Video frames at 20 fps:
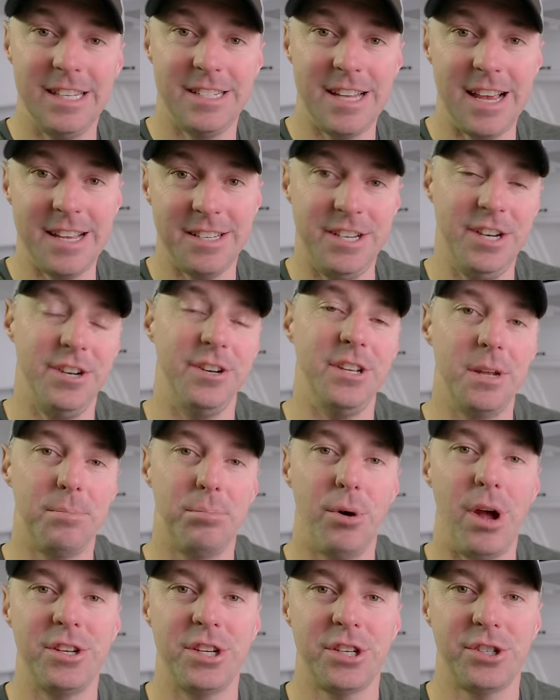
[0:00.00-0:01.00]
the test here in the
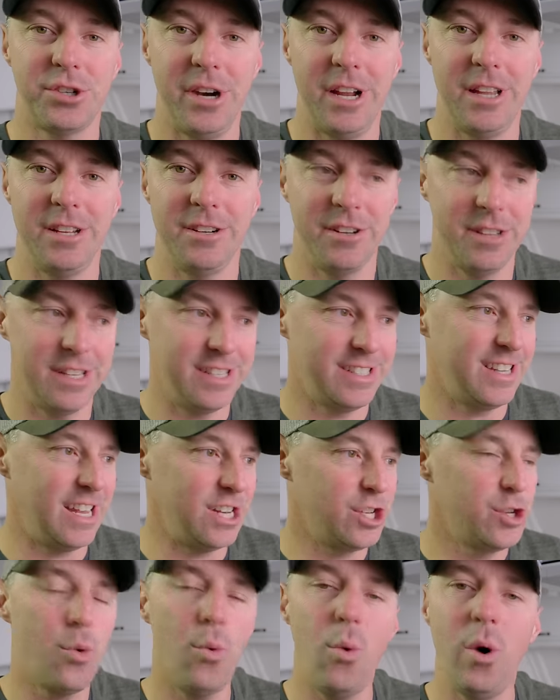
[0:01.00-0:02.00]
project trailer. This is a
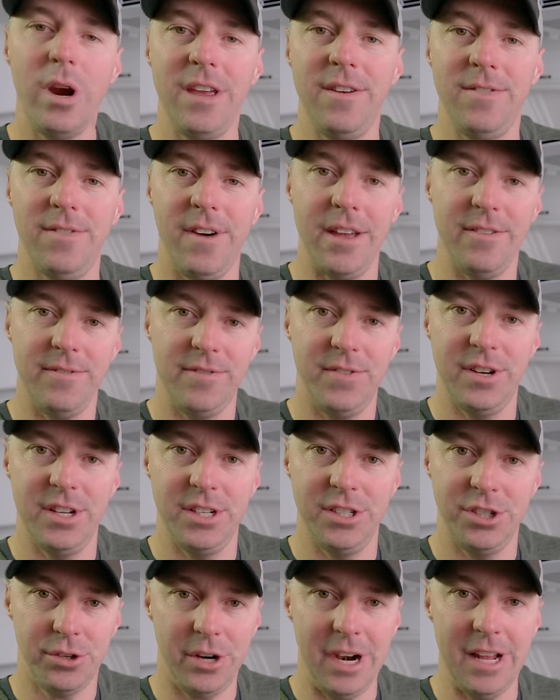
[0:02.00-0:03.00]

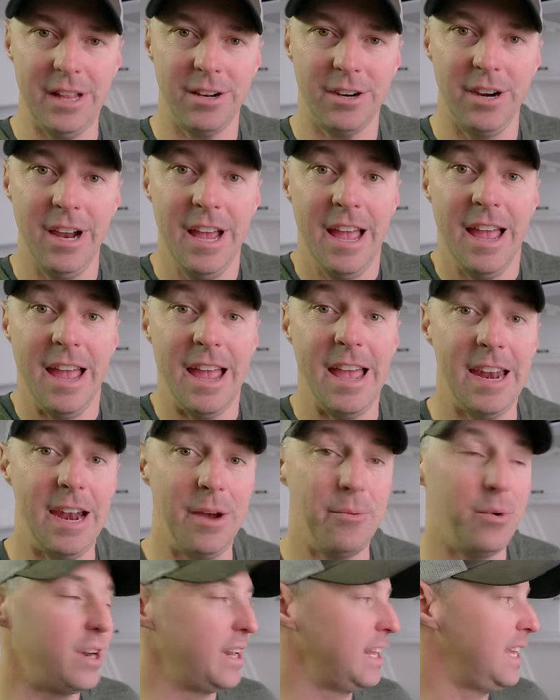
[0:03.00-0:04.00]
25-foot trailer, and I
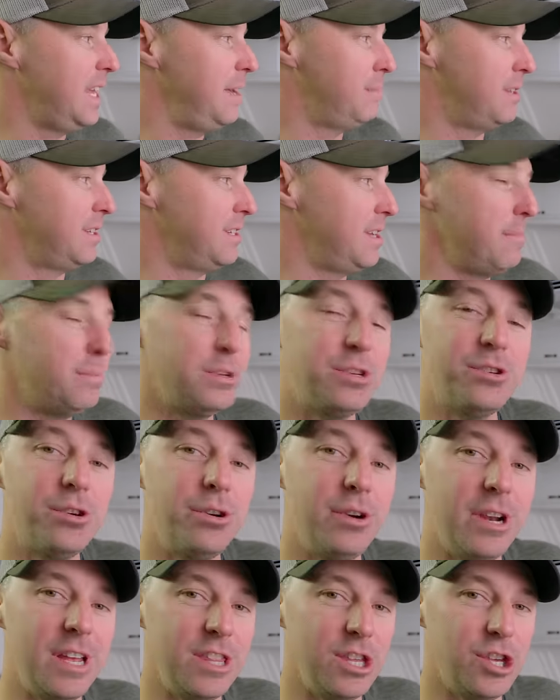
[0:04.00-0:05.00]
wanted to keep the
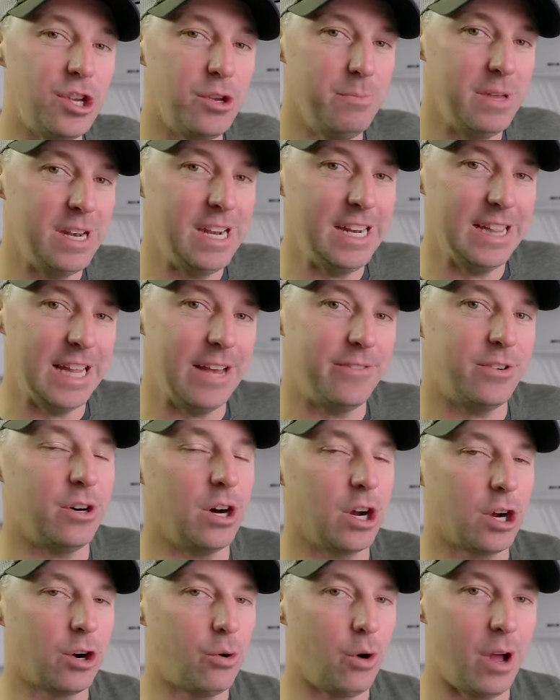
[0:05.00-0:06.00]
temperature and the humidity level
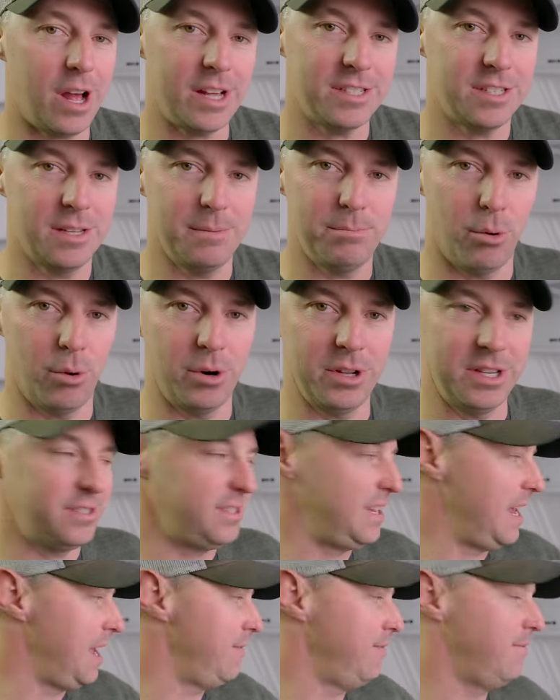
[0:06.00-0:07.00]
across the board the
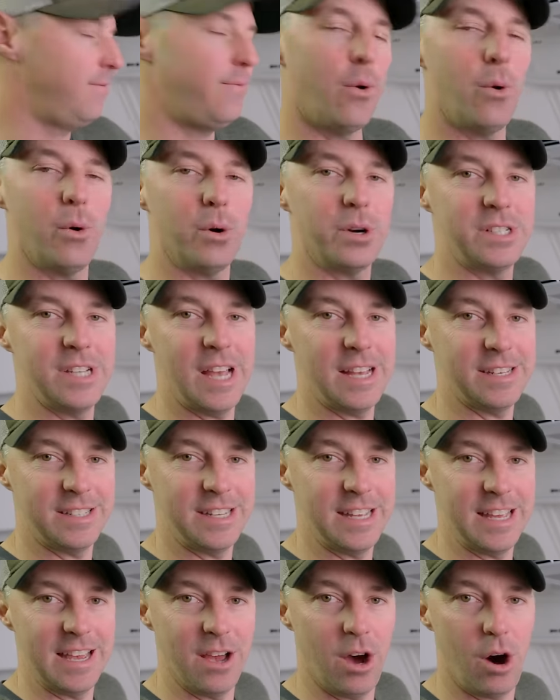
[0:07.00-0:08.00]
same for
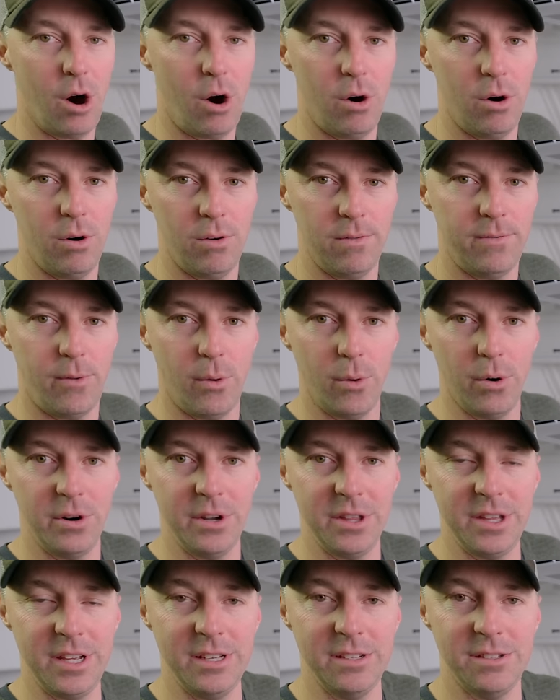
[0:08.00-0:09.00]
testing all 4
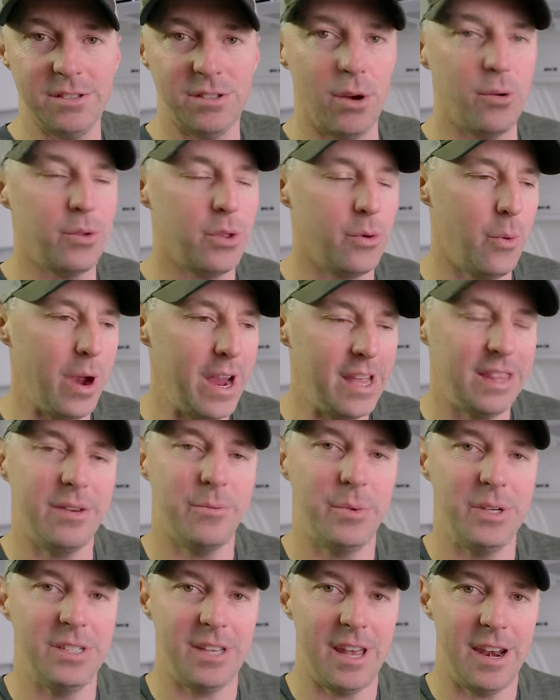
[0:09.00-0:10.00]
of these. So the way
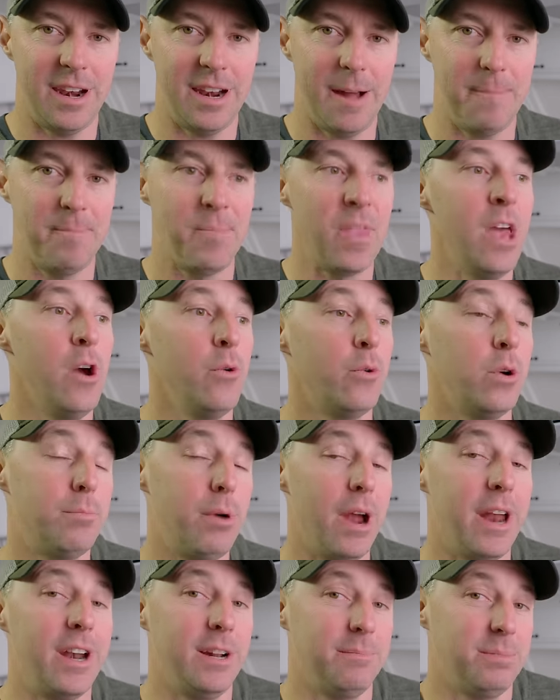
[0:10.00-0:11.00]
that we set it up, we
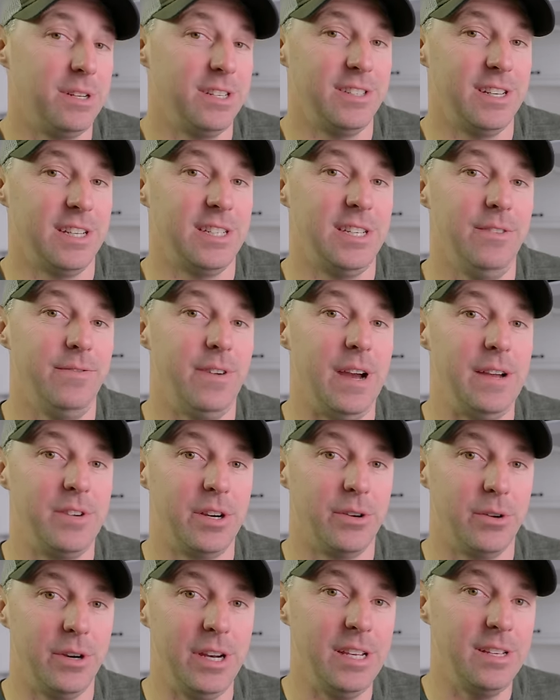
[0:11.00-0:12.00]
brought it up to 65
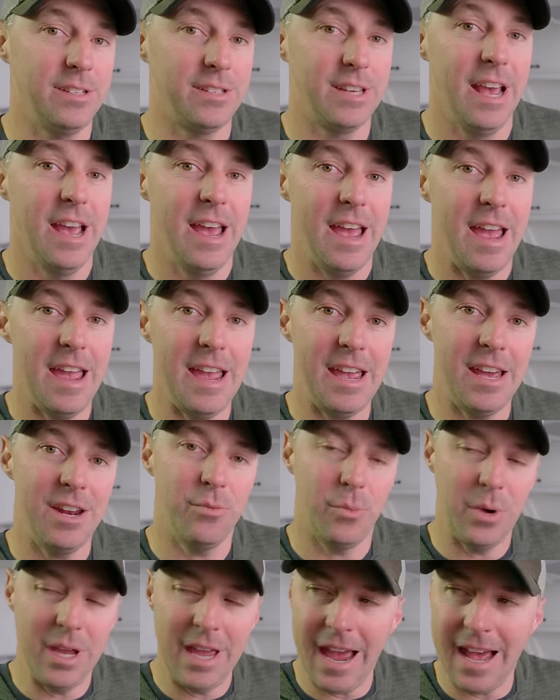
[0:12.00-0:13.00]
degrees,
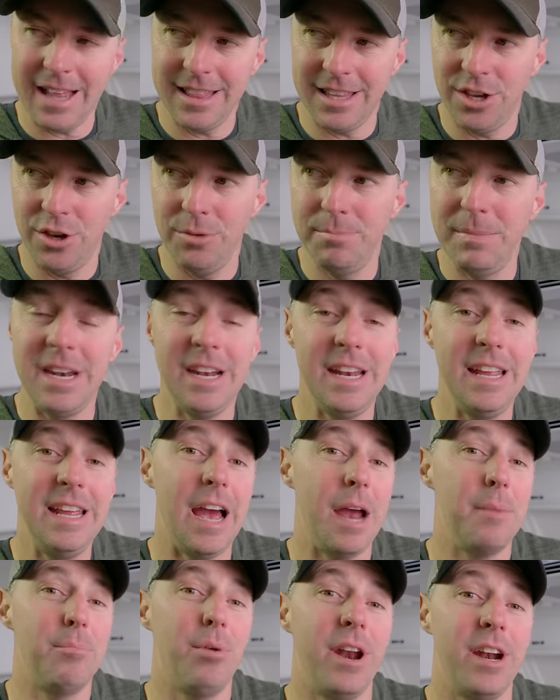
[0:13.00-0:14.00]
and we had the humidity,
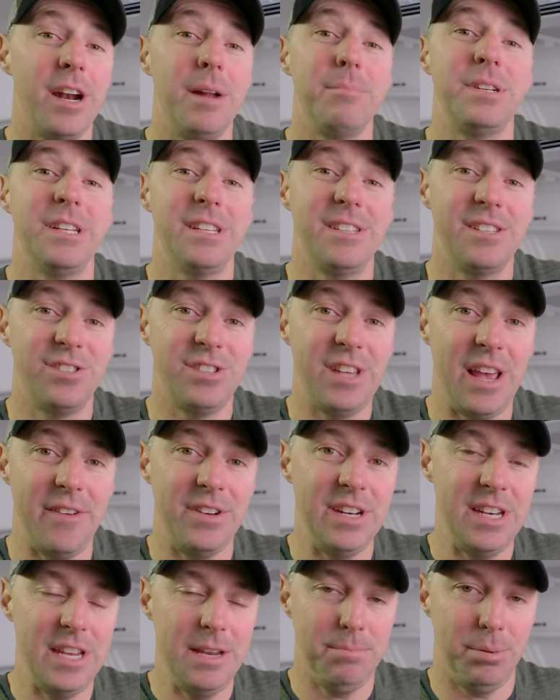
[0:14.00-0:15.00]
I brought it up to
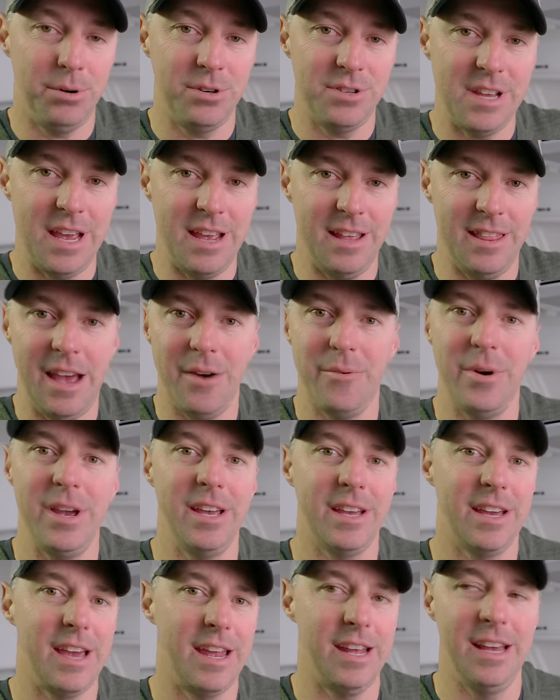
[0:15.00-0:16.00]
70%. That way
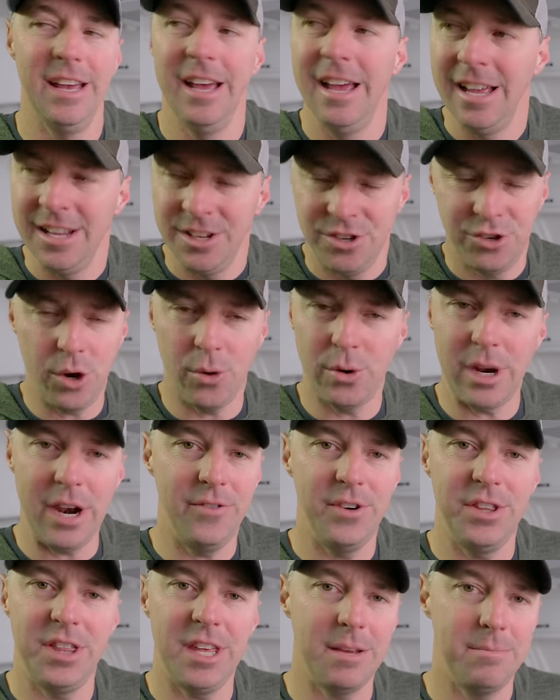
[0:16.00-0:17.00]
it kind of showed
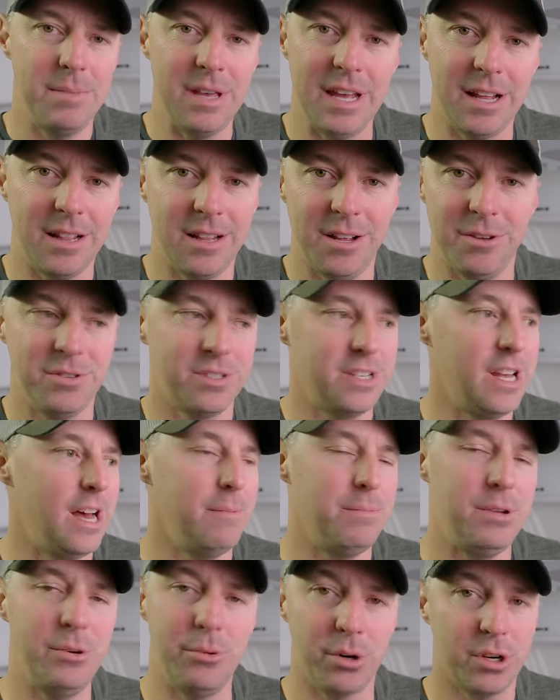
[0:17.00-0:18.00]
everything being closed
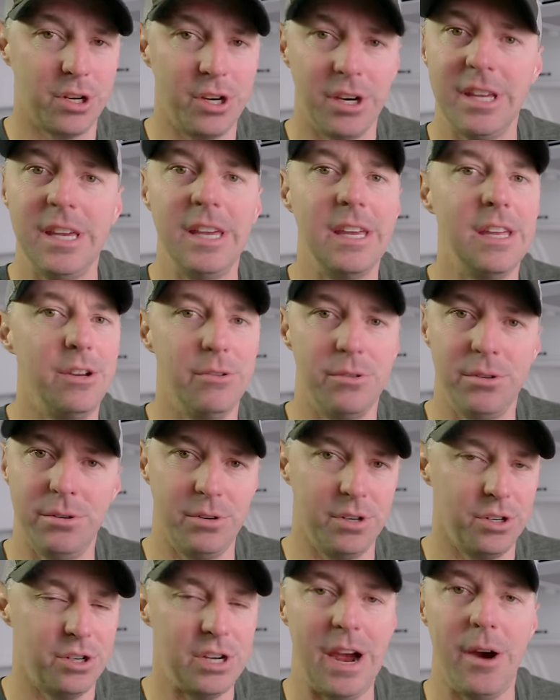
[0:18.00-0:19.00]
up. You were cooking, you were
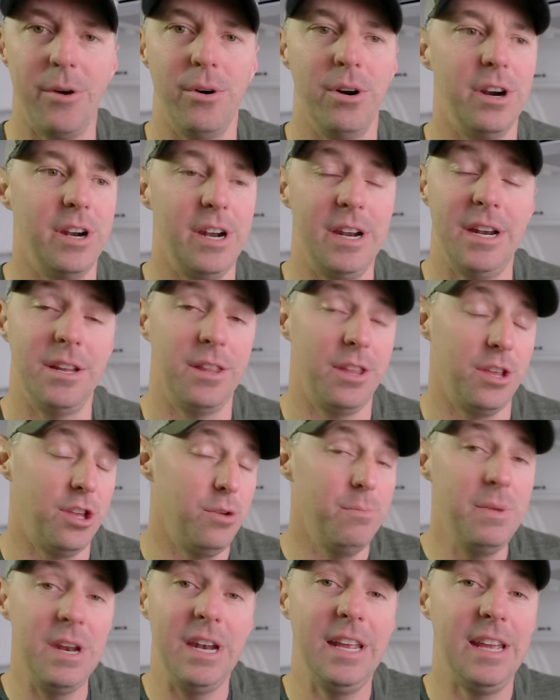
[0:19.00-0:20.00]
doing a shower, and the
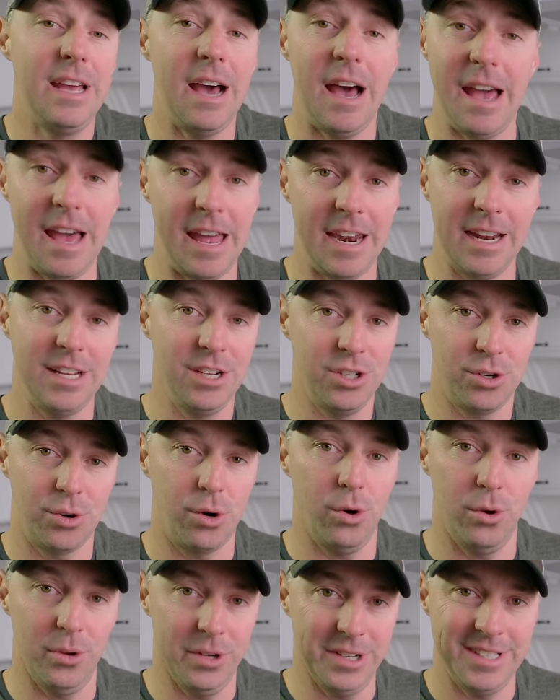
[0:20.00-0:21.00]
humidity got out of
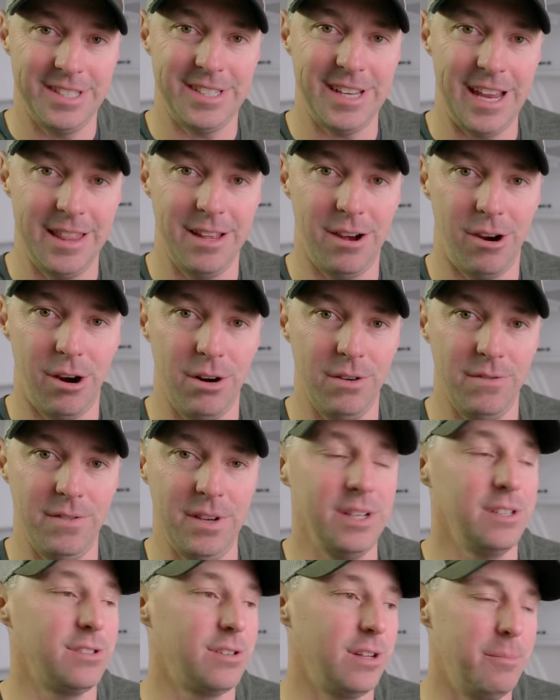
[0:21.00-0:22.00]
control inside the
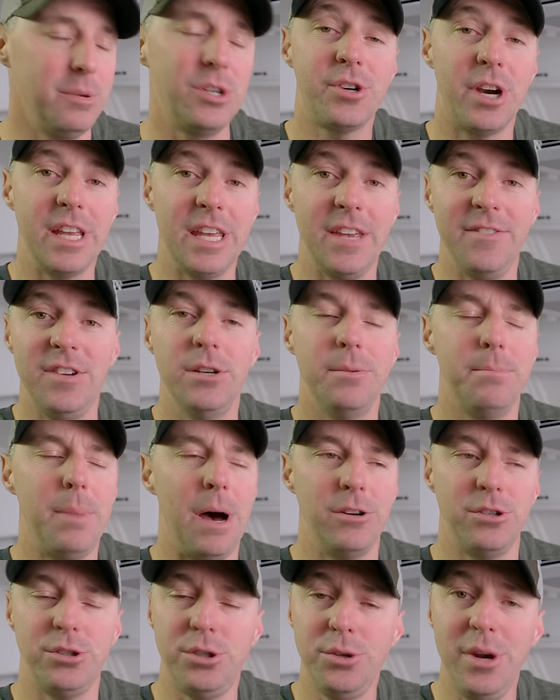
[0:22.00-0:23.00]
RV. So let me try and give you
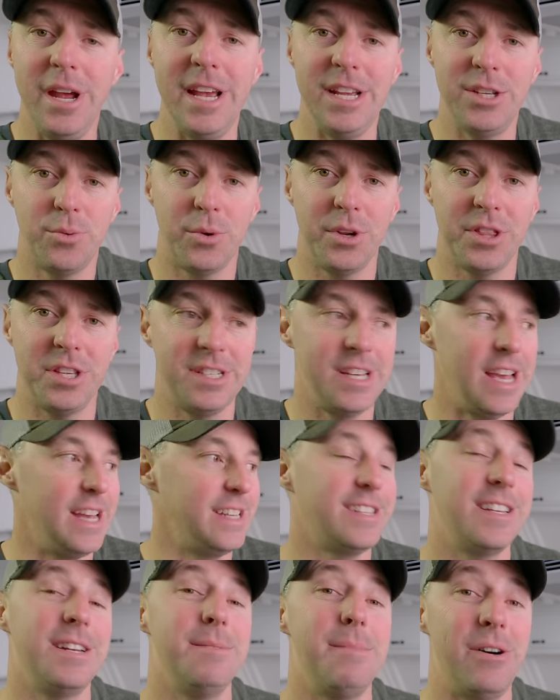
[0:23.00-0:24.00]
about 2 days worth of
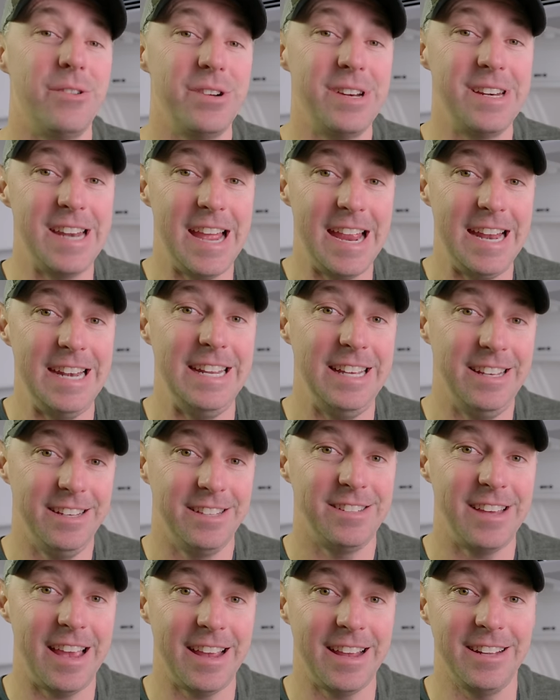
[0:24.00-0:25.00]
tests in about 90
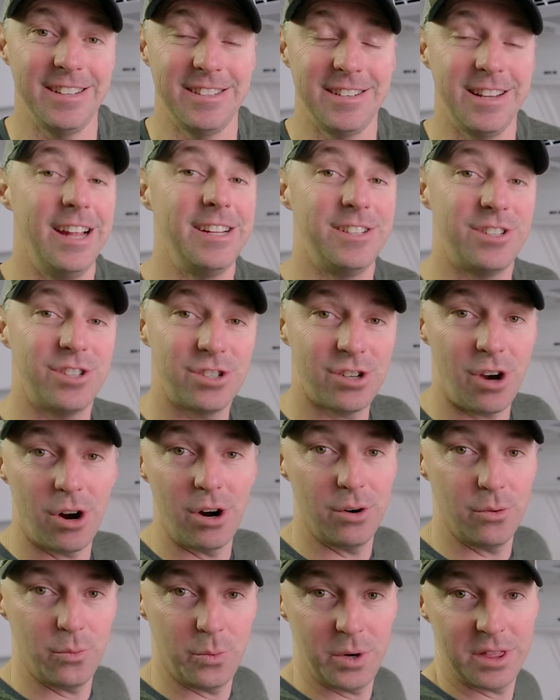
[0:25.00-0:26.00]
seconds. Let's
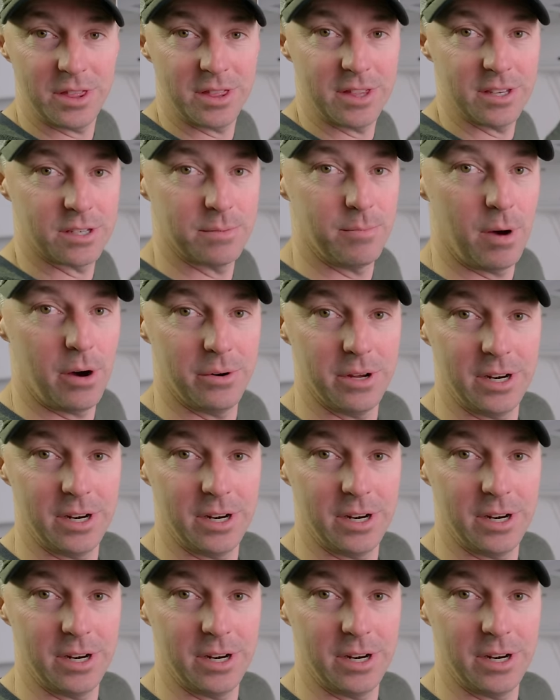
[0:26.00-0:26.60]
start with the small